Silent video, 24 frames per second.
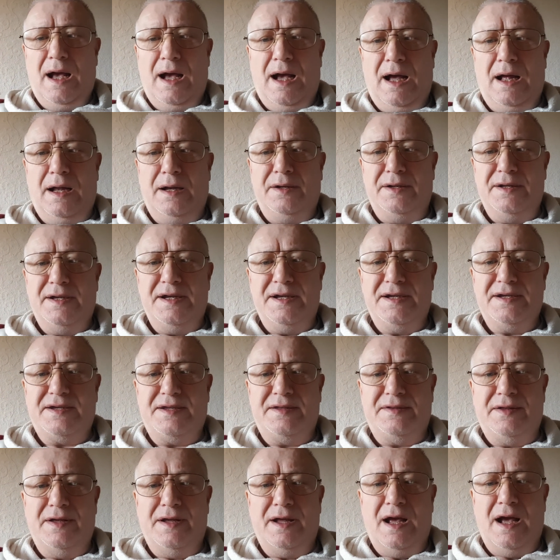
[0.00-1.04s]
And it's
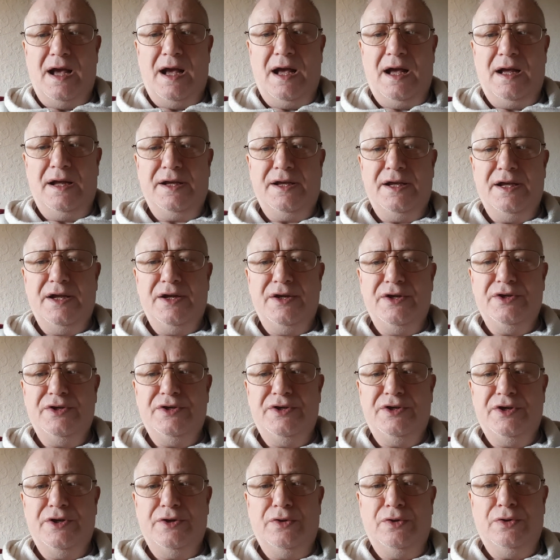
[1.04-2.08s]
the
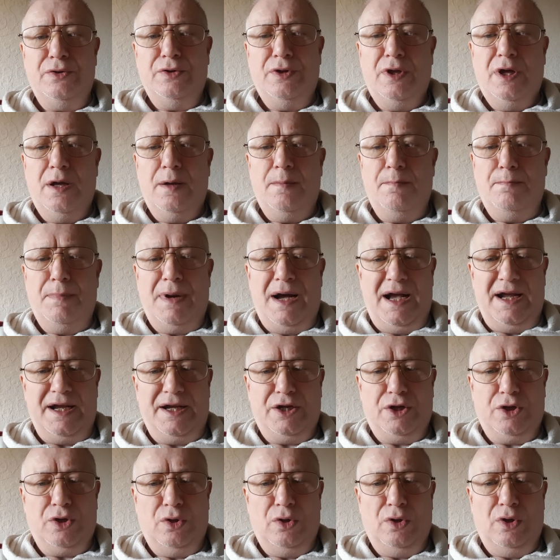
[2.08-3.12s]
Archangel
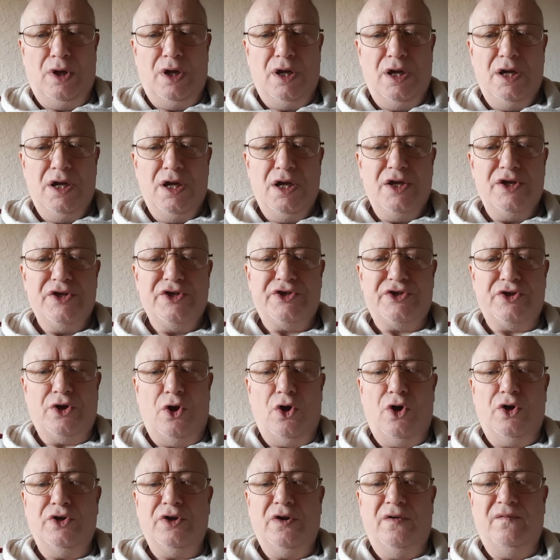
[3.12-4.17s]
Michael
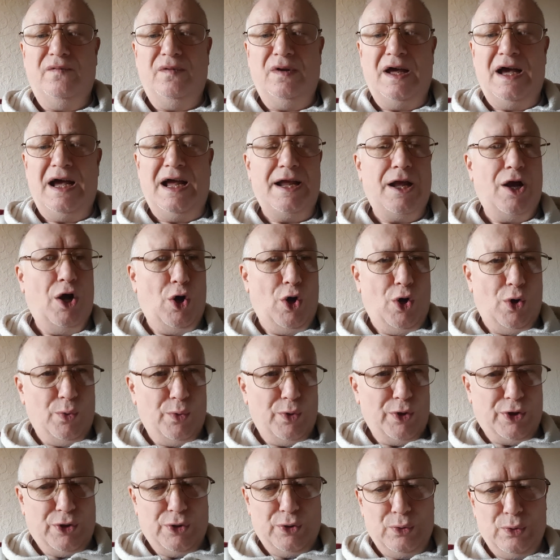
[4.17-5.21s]
Sword of Light
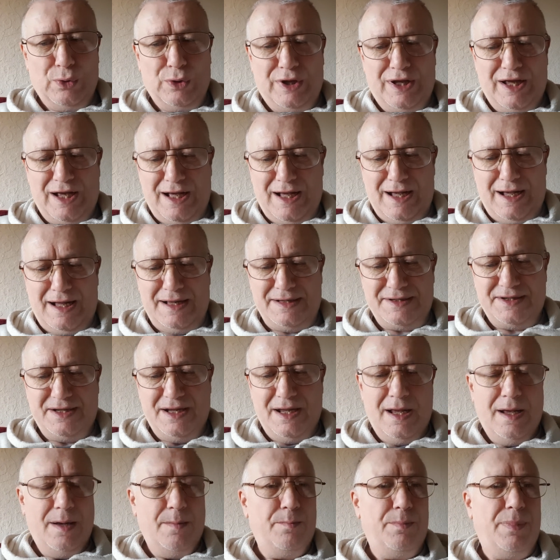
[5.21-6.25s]
Oracle cards
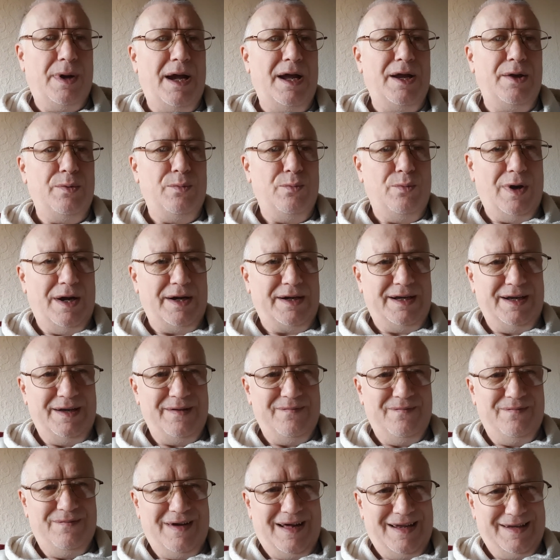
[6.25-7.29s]
by Radley
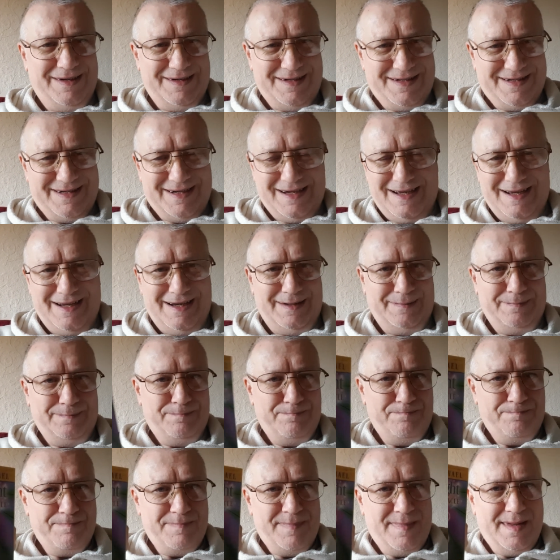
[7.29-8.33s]
Valentine.
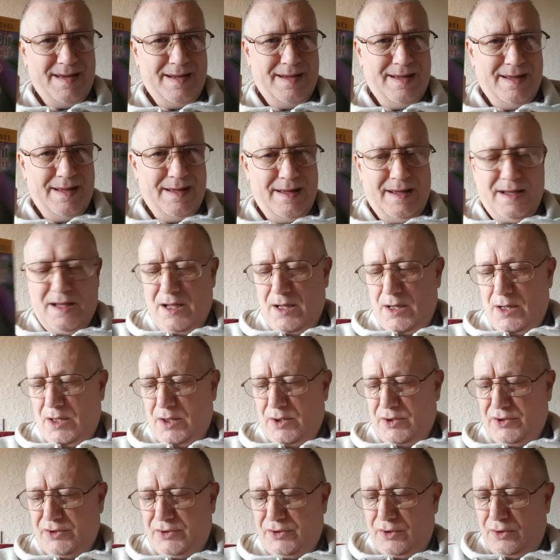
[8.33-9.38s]

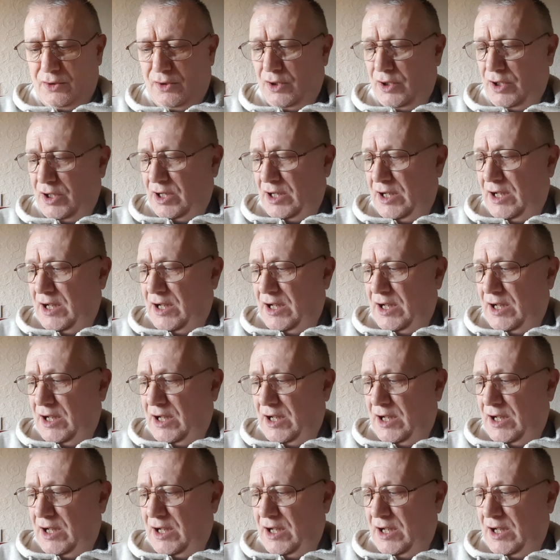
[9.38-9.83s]
So